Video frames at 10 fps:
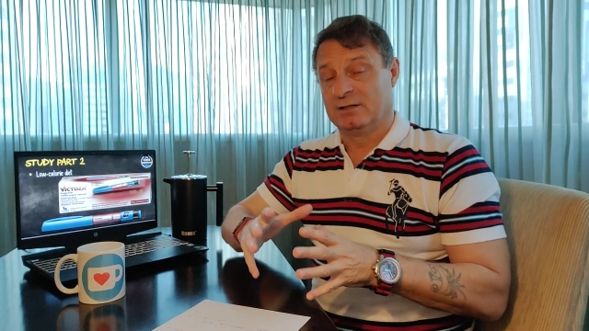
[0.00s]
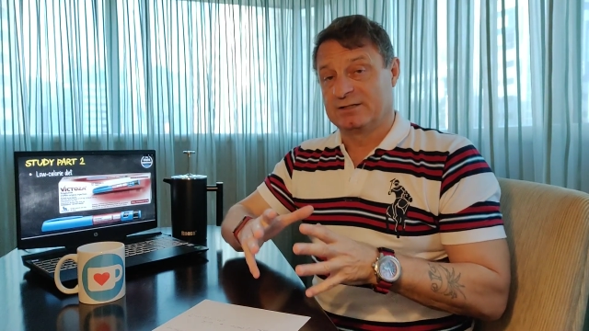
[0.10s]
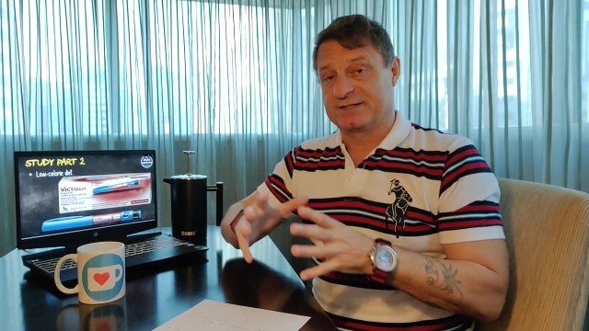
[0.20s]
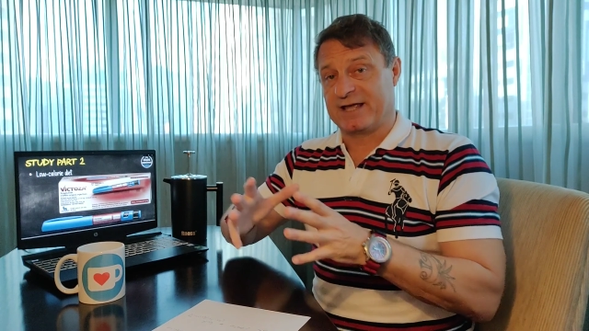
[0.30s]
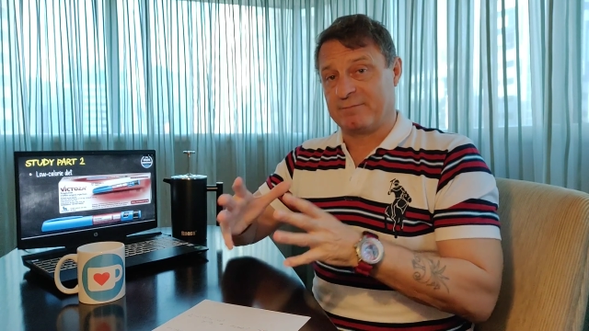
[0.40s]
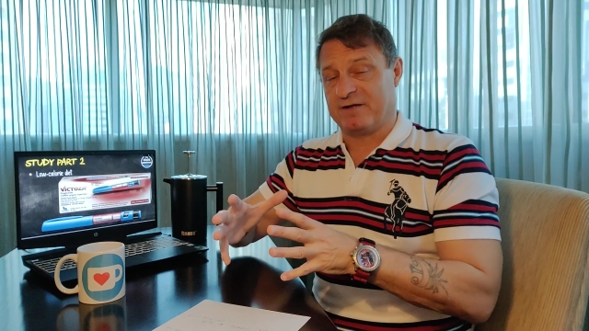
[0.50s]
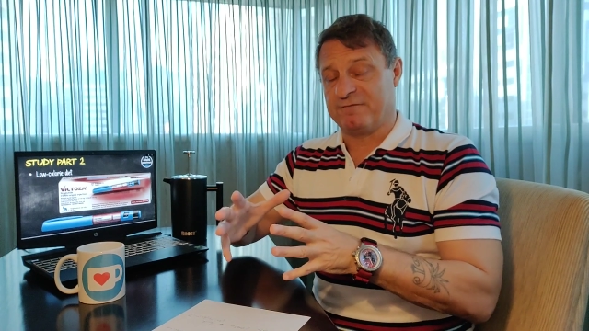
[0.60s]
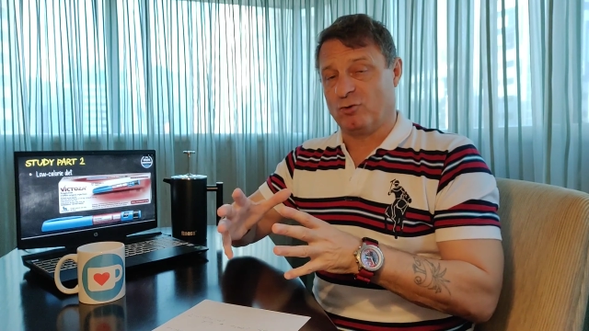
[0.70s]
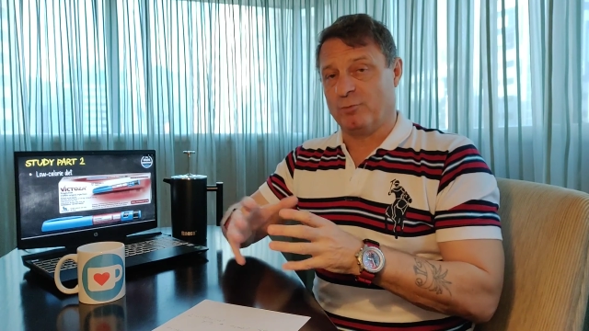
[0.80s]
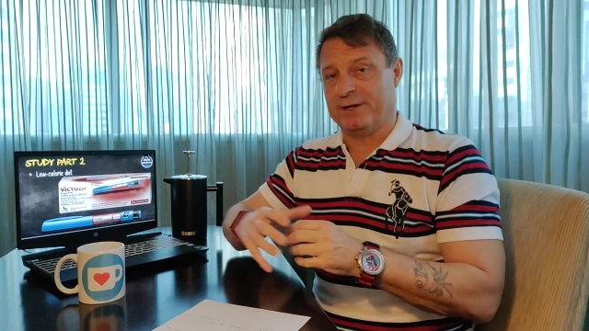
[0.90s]
to take
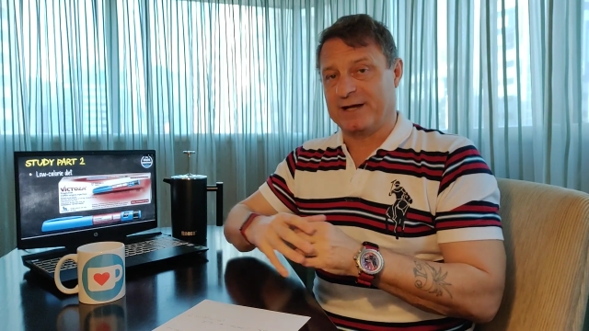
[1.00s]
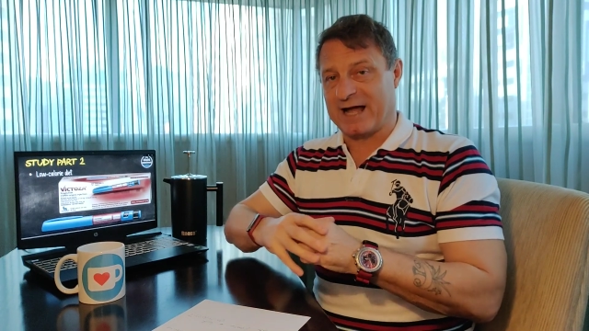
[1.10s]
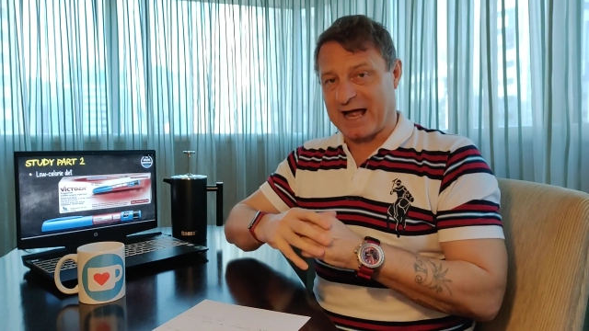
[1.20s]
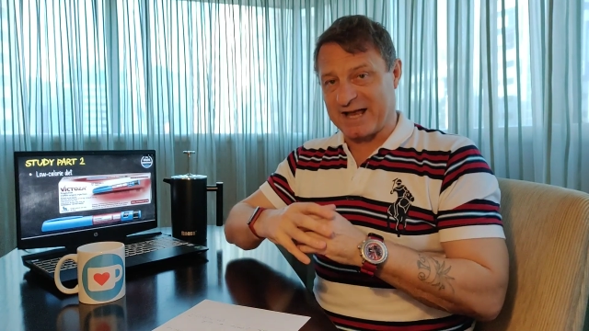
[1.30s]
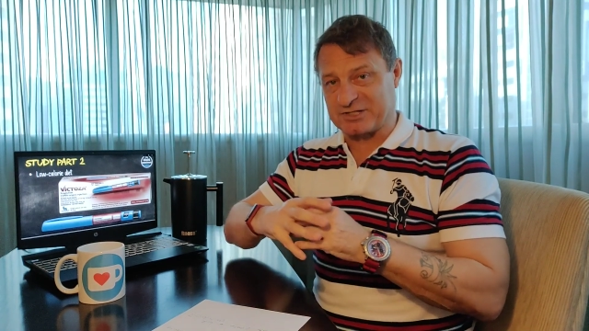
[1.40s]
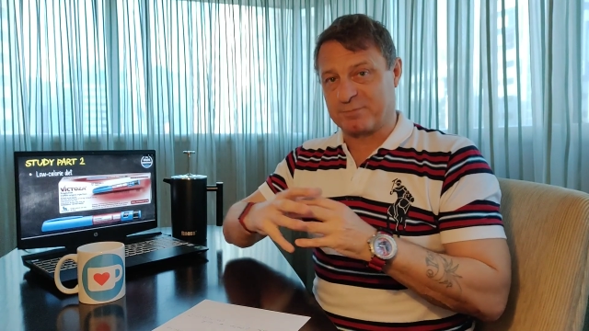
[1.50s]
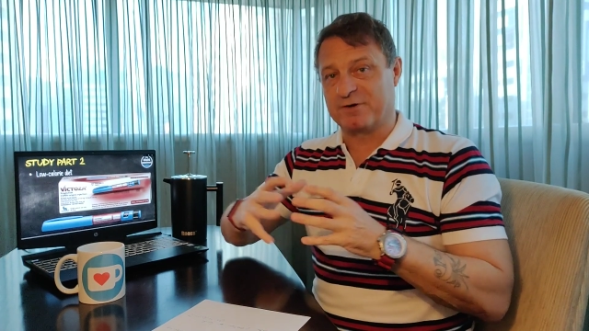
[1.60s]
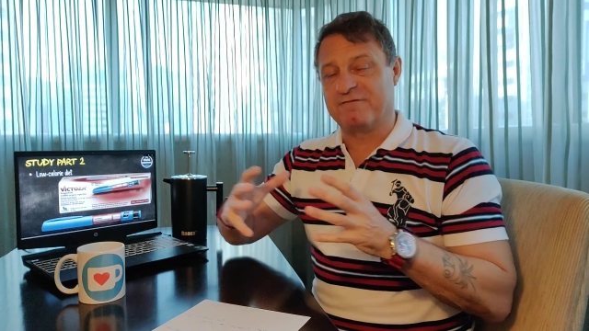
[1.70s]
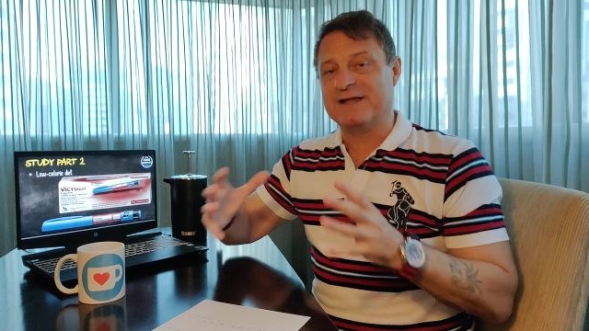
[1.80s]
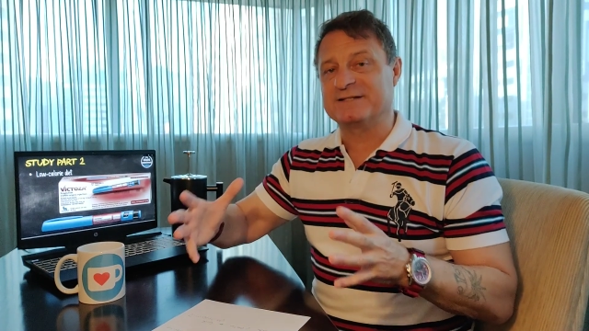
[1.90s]
metformin as a
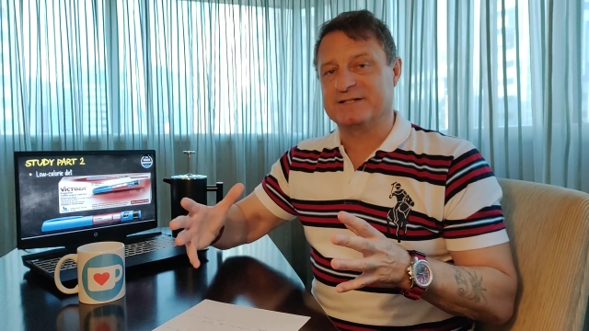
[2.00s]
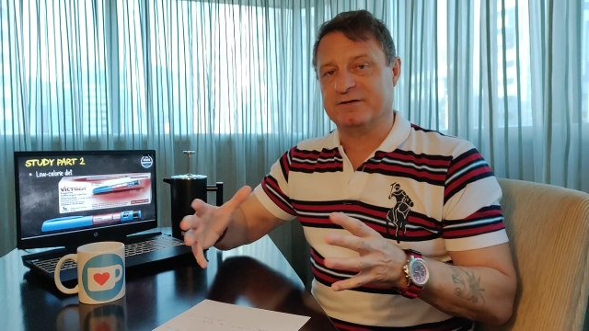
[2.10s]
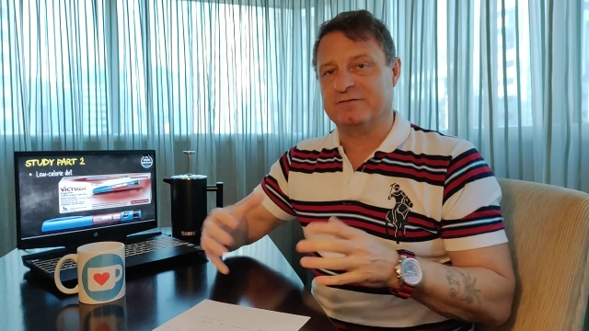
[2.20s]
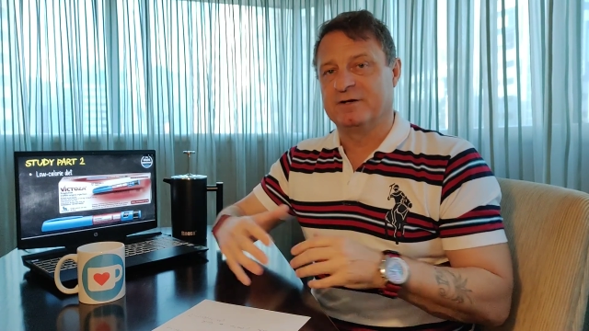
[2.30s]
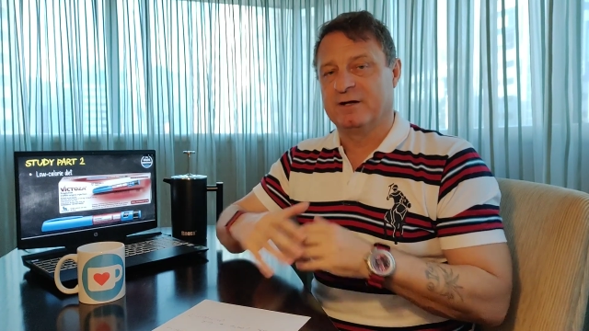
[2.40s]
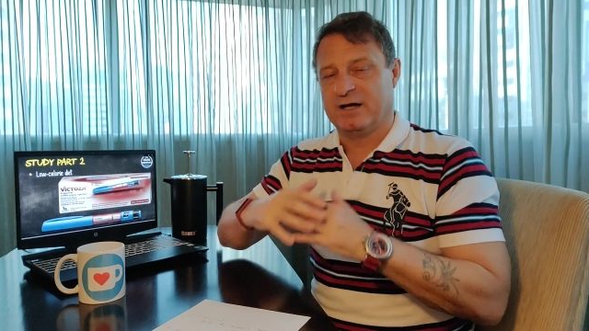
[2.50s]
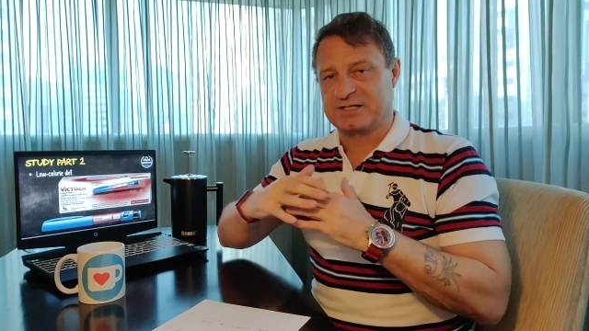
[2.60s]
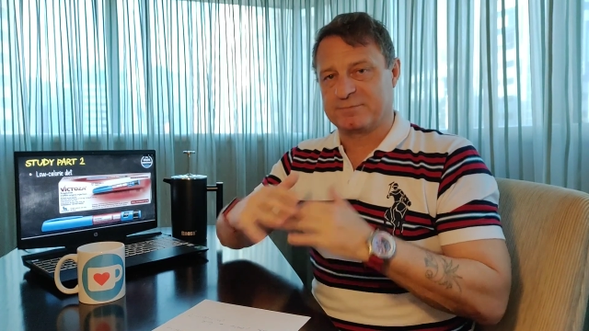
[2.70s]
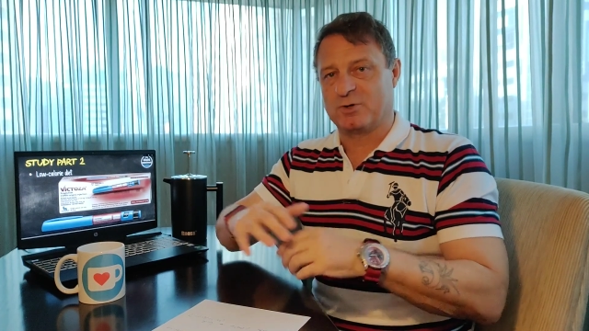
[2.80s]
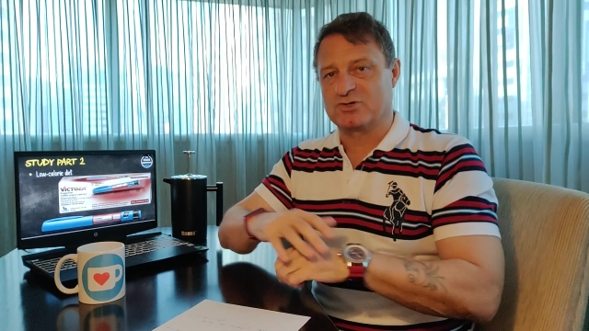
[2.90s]
preventative
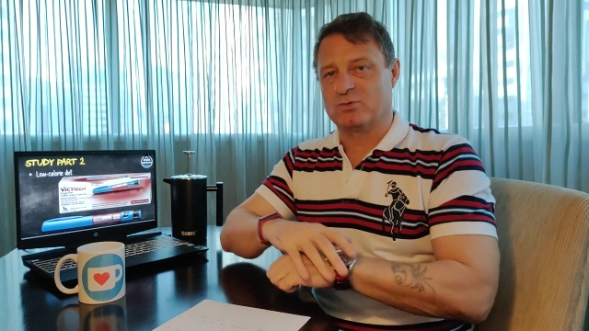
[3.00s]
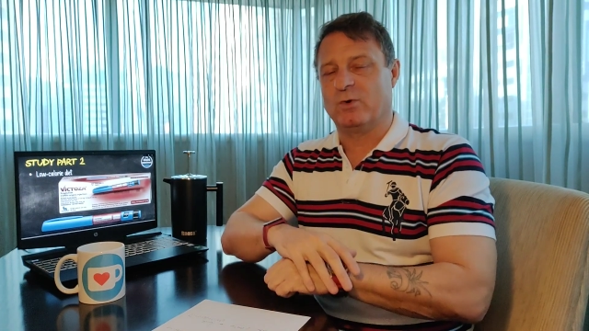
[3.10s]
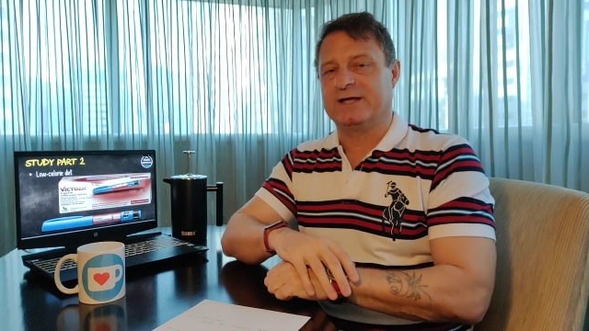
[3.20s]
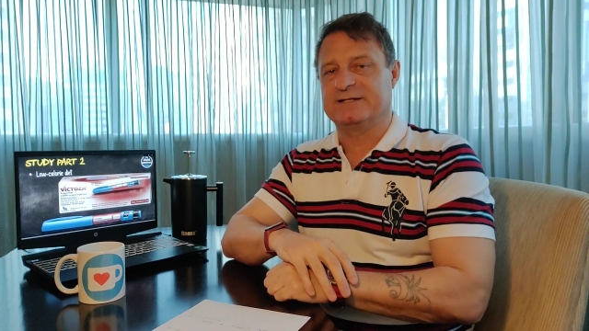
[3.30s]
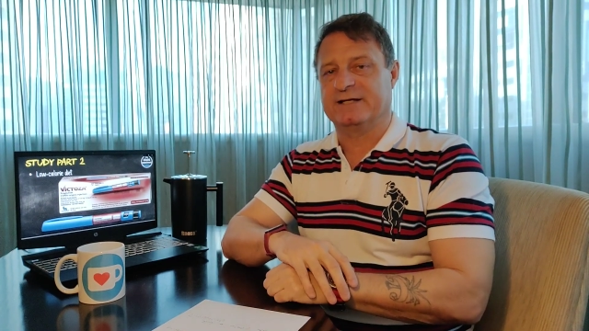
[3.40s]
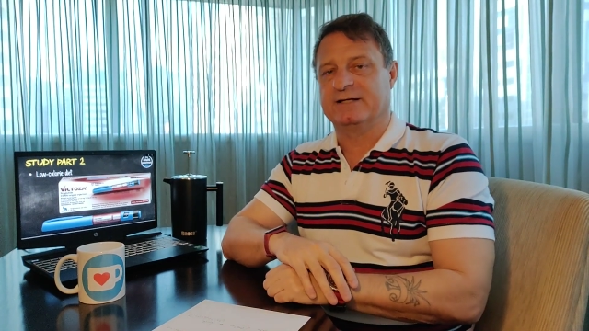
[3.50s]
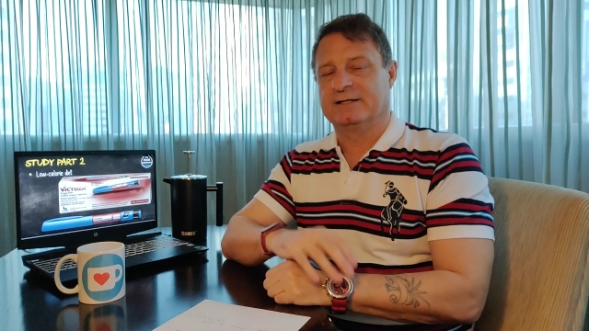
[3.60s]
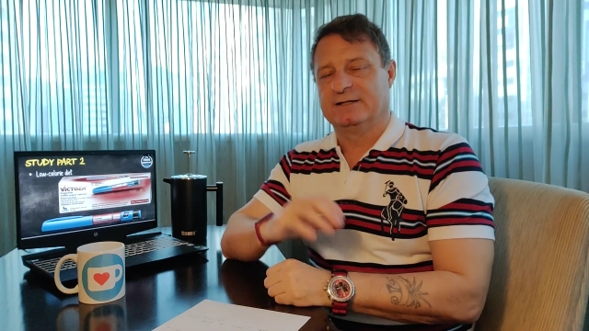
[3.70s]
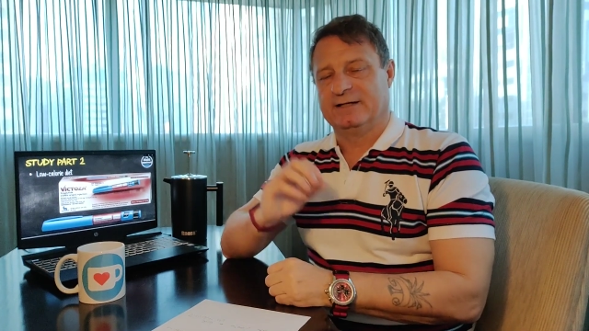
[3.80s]
as opposed to waiting